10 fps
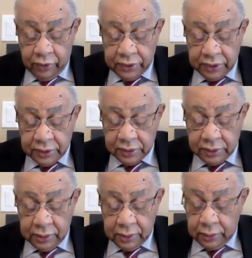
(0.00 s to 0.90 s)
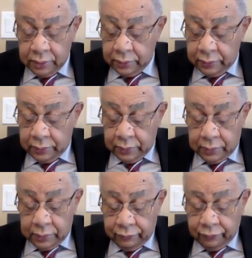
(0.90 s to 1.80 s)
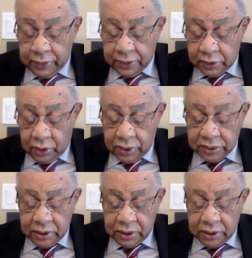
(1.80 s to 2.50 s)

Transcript: its loss,